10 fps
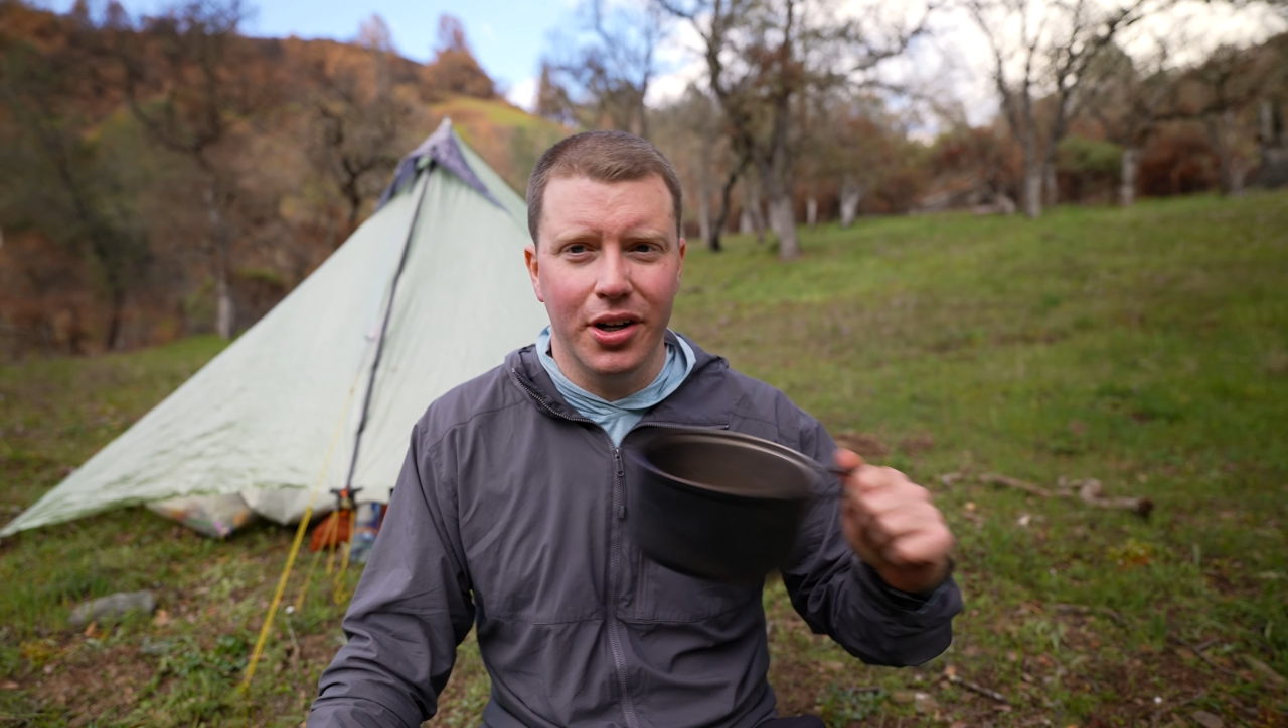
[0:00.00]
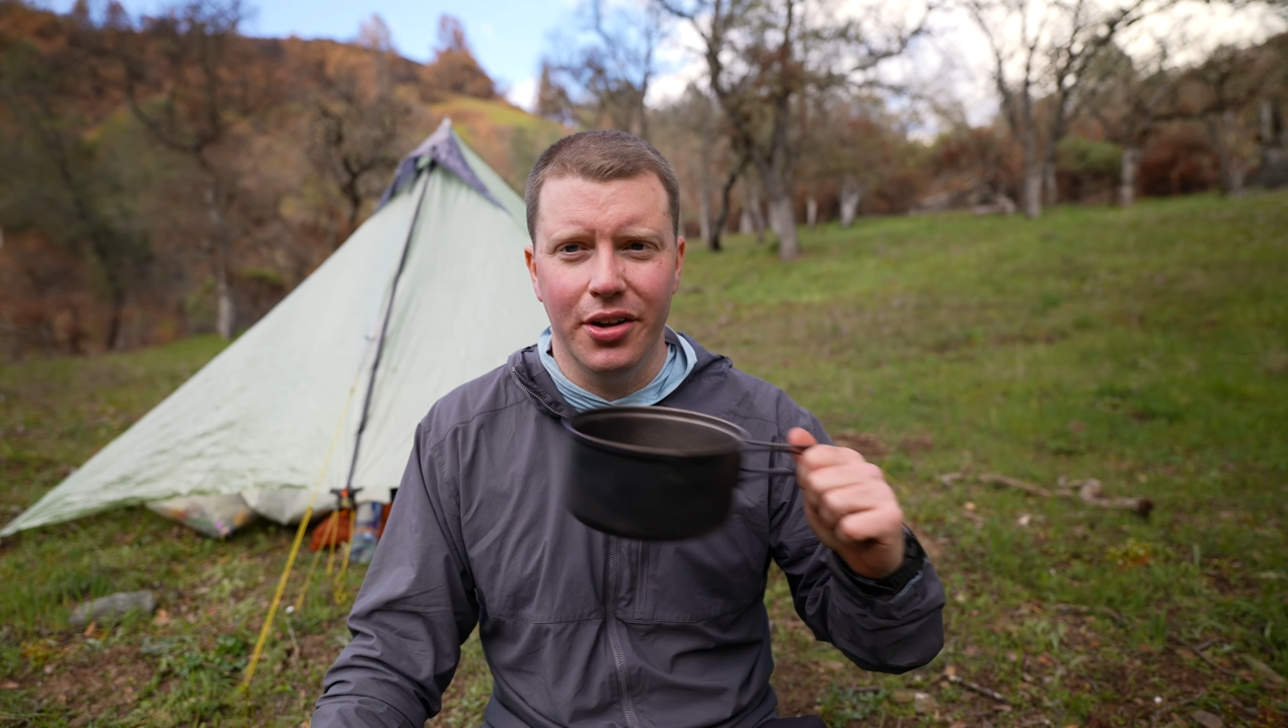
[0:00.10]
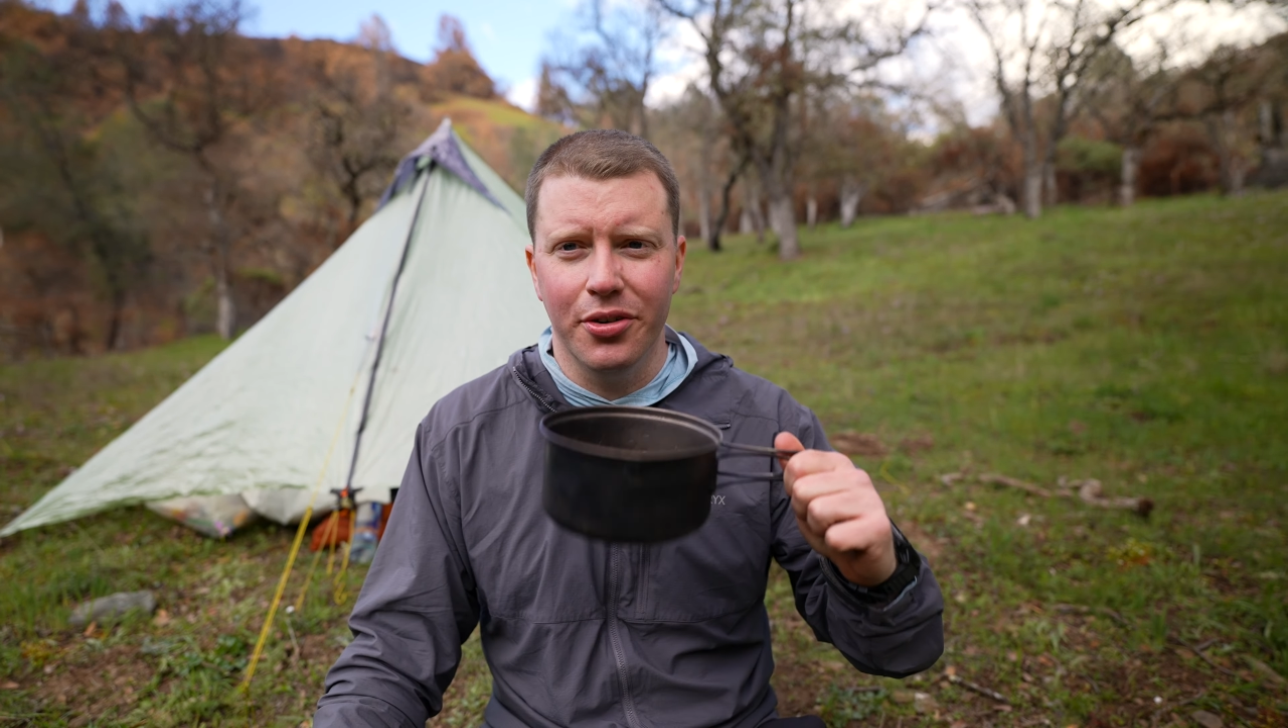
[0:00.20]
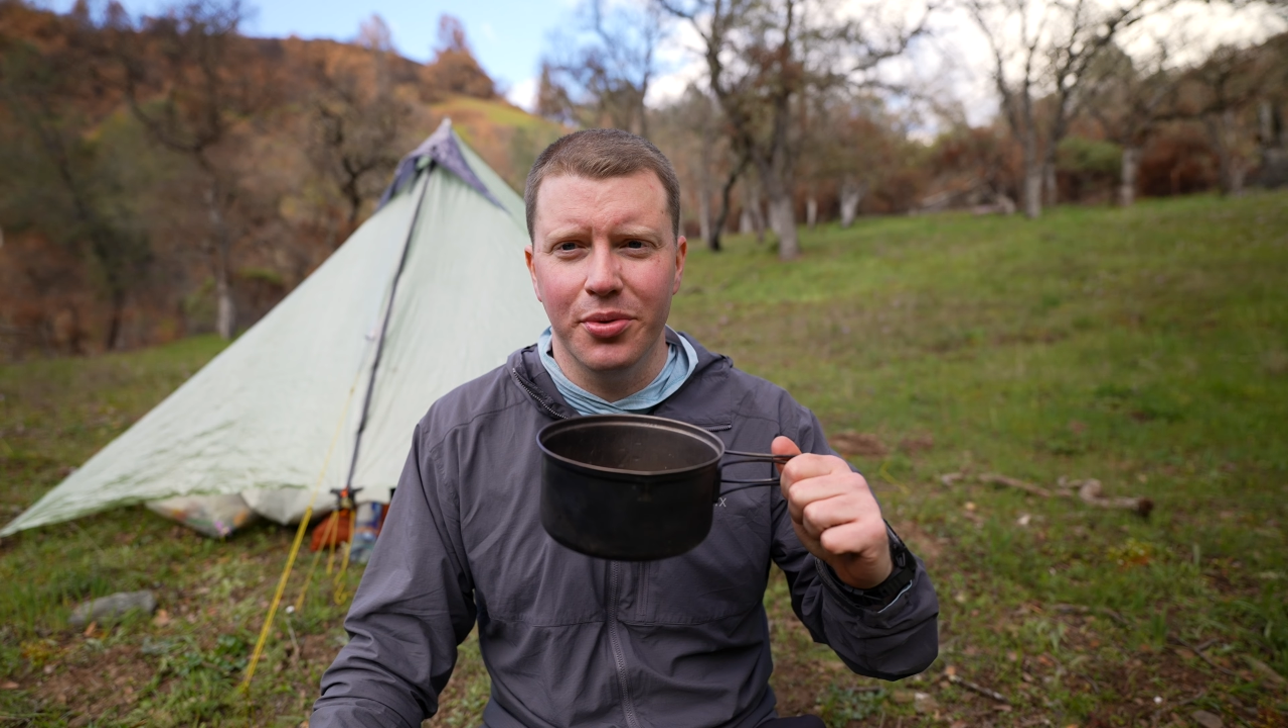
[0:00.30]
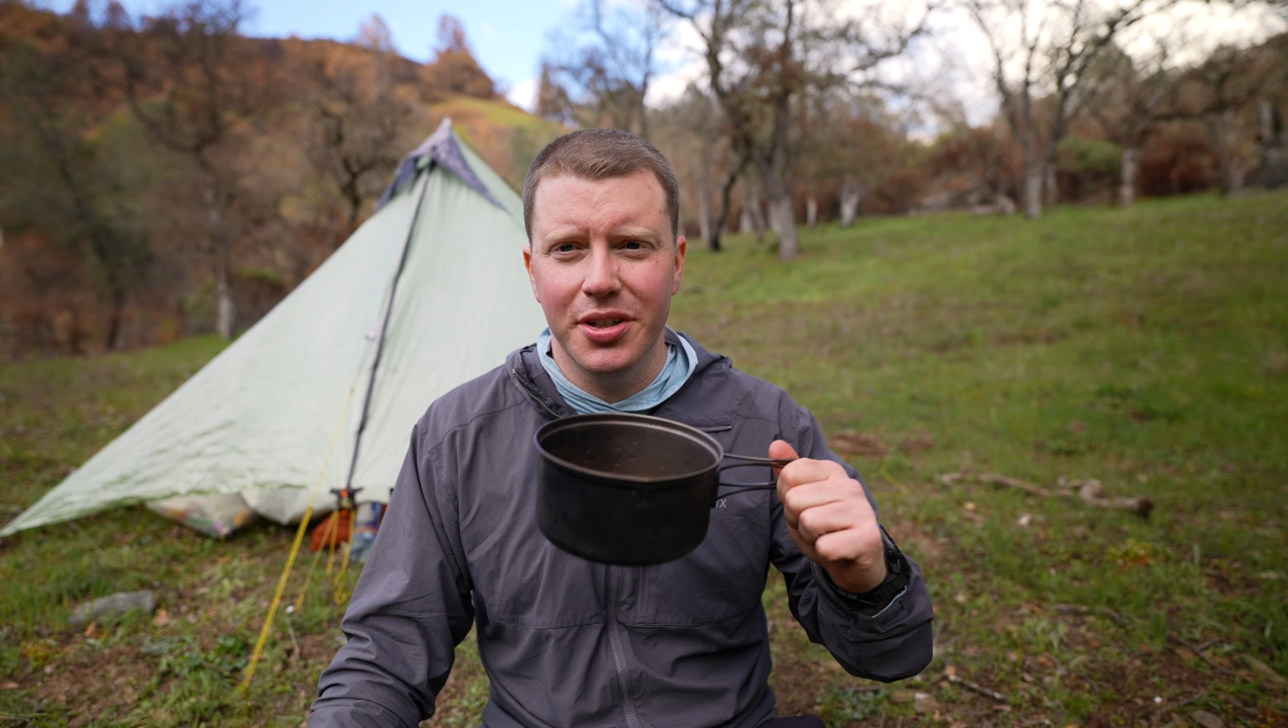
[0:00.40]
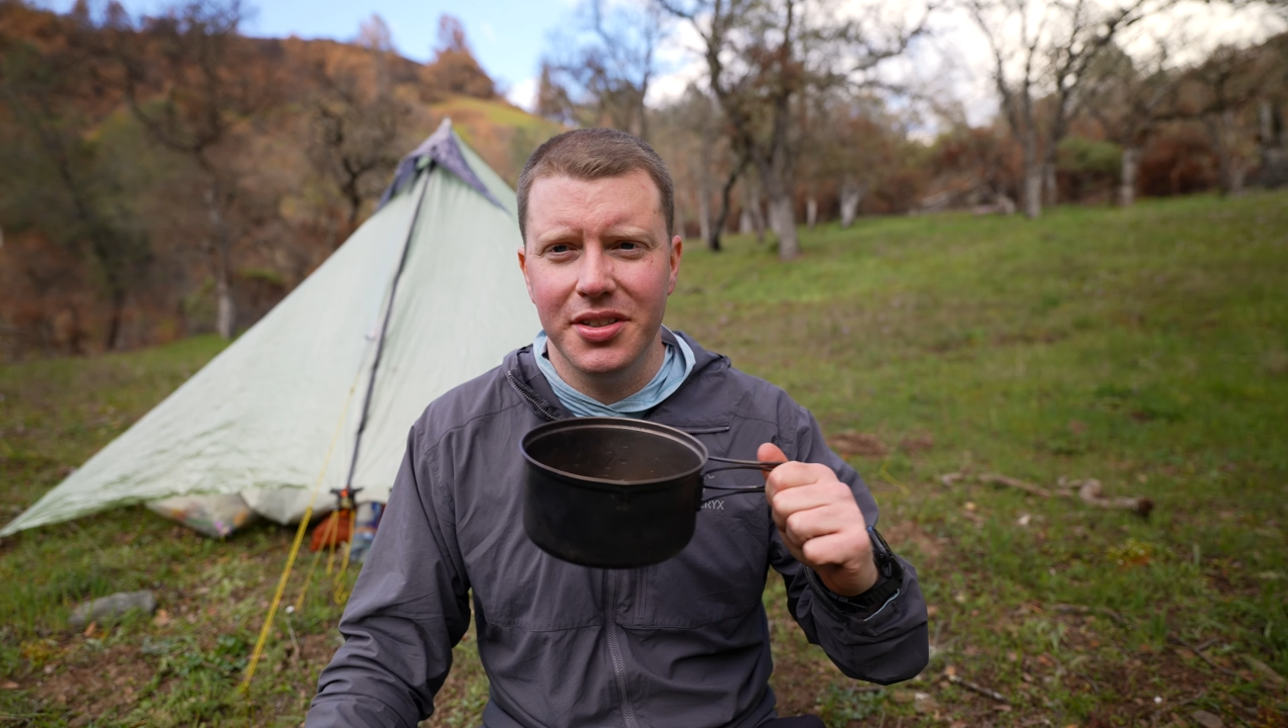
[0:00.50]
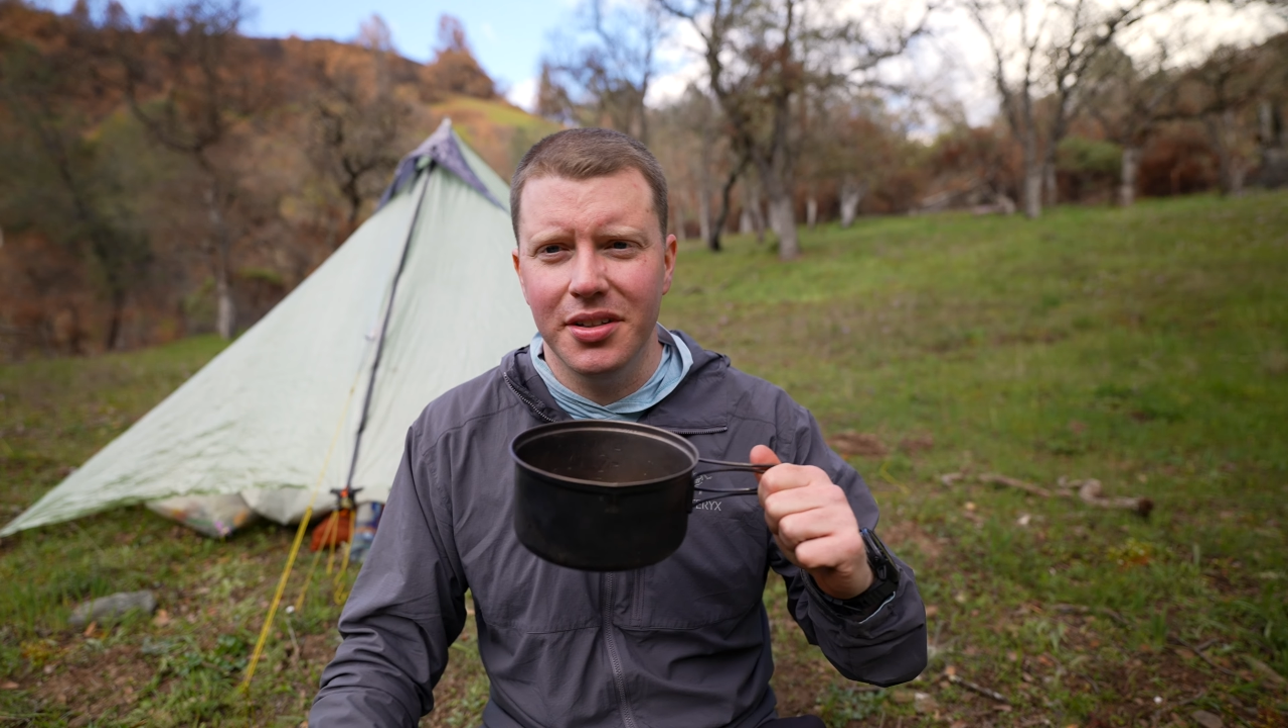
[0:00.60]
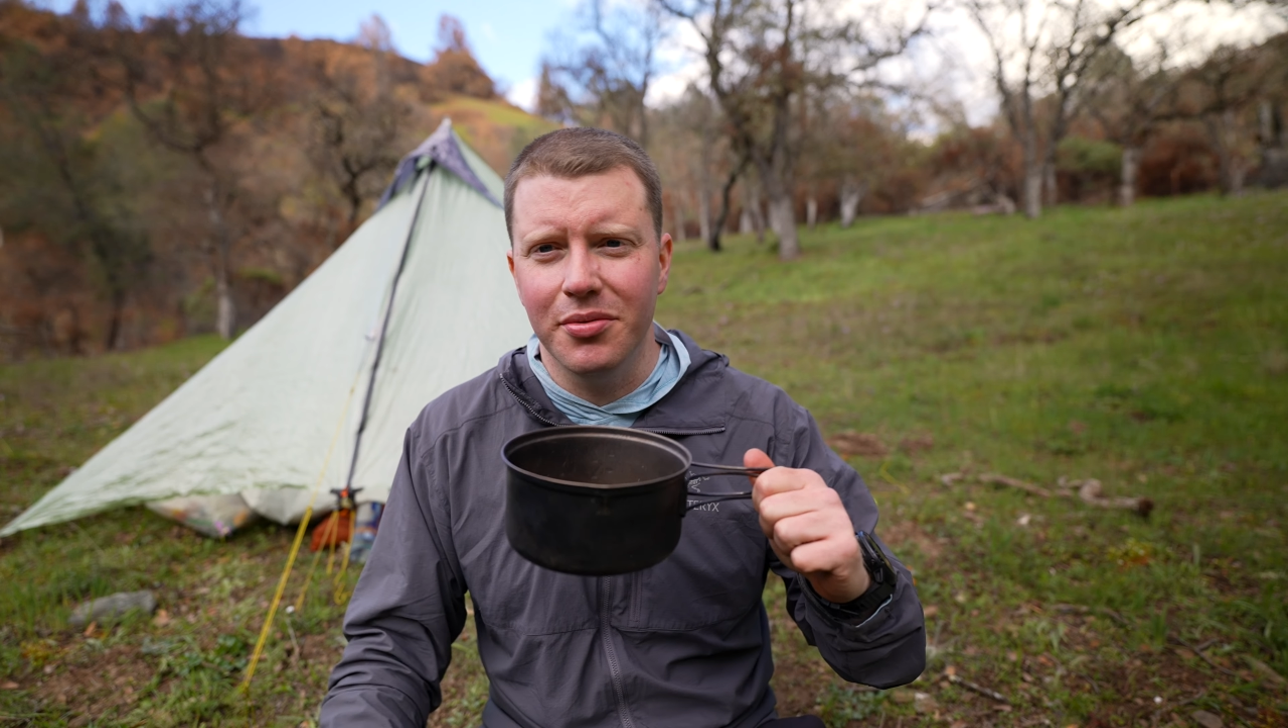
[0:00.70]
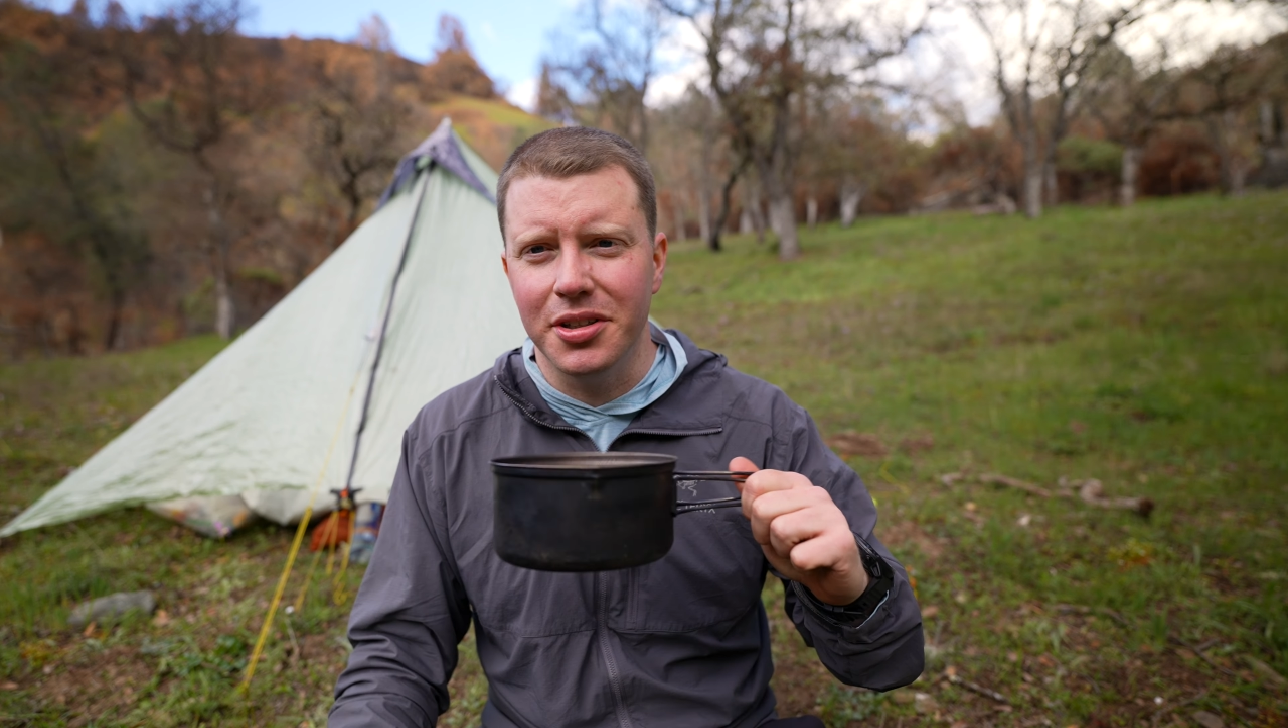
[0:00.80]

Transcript: other reason,